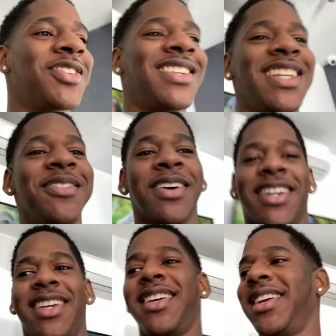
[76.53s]
on Levi. Ah.
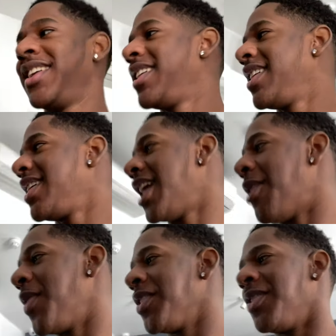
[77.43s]
I'm
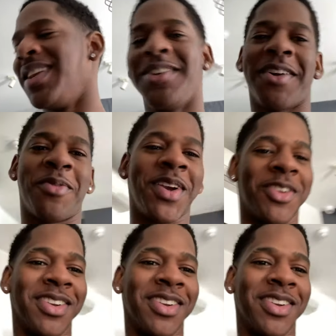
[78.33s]
waiting on Levi. I'm waiting on